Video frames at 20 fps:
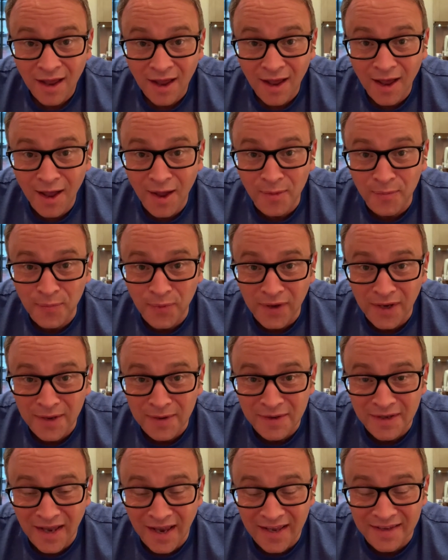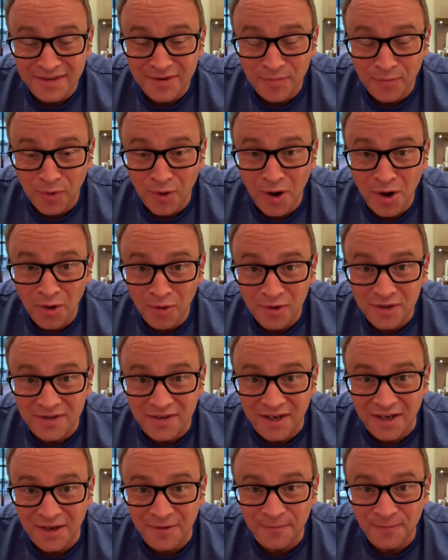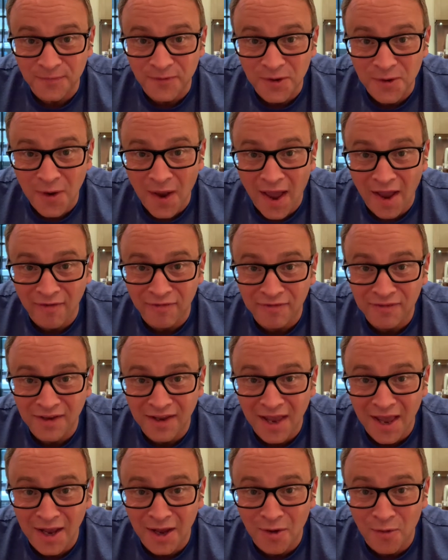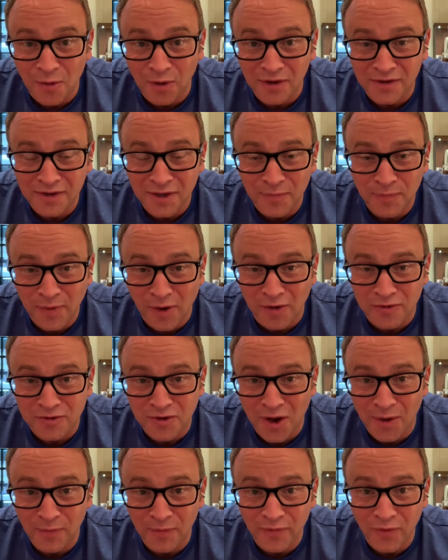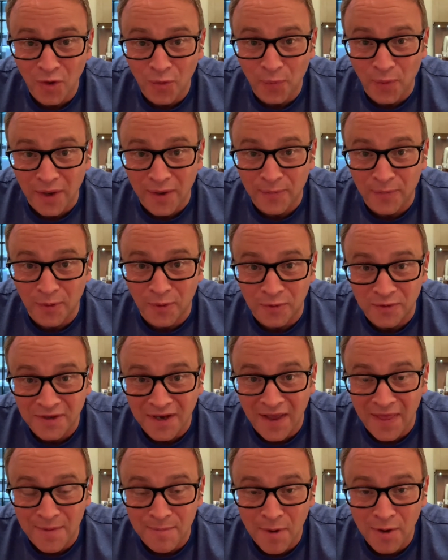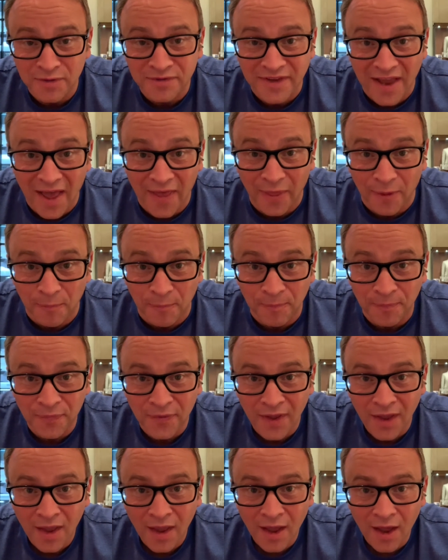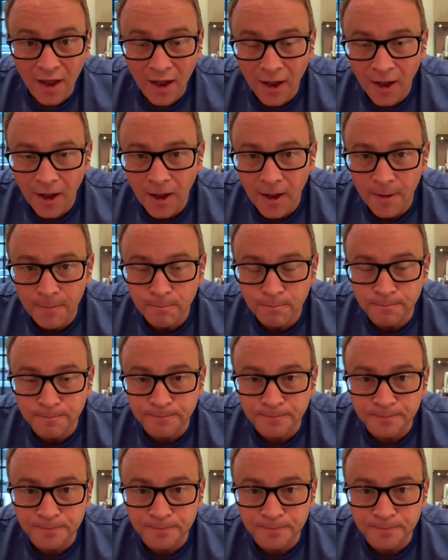But it's a priority. You have to get quality time with your people to get the most out of them.